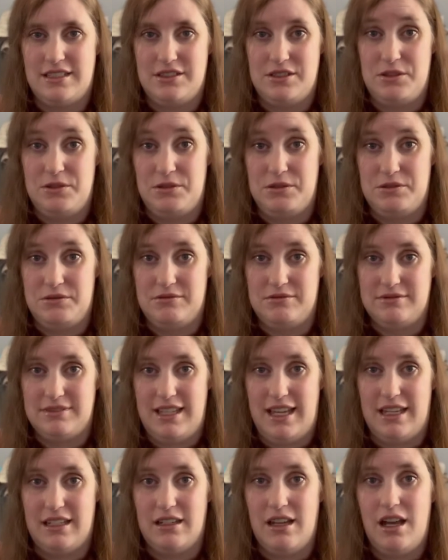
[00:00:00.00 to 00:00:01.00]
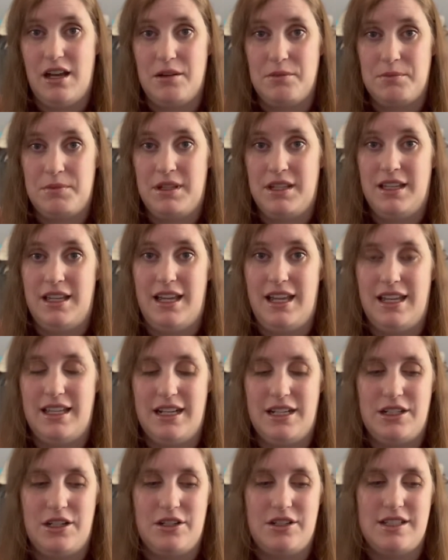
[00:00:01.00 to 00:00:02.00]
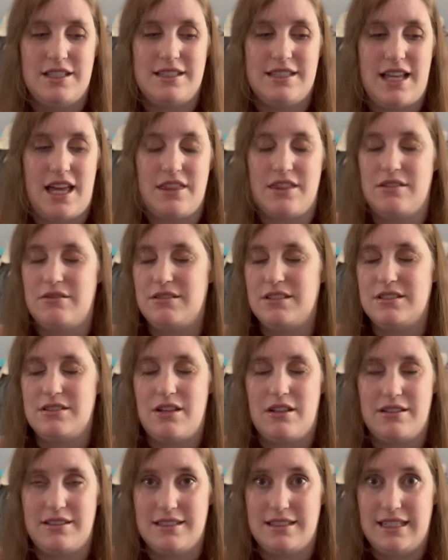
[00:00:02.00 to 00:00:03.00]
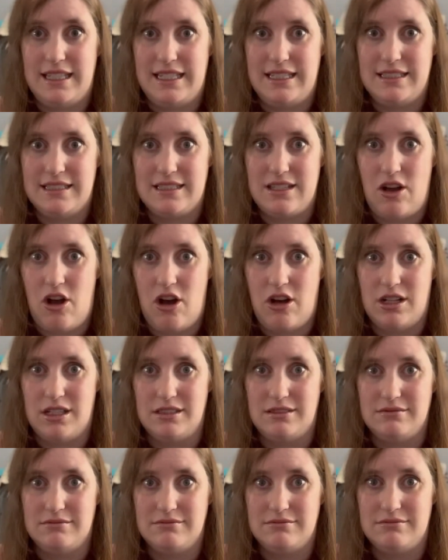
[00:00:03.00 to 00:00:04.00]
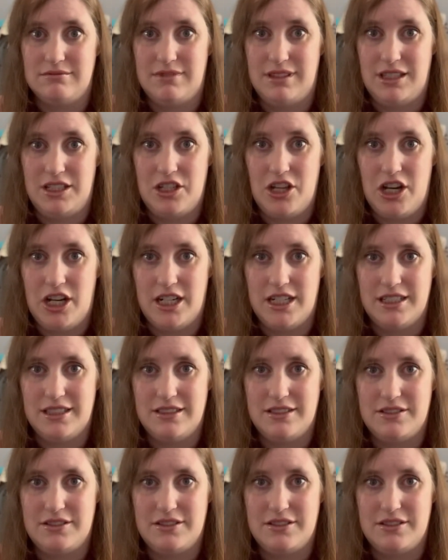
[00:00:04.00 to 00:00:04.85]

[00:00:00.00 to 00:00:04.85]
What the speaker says: to cake up, and I noticed that there was all this lint on the yard.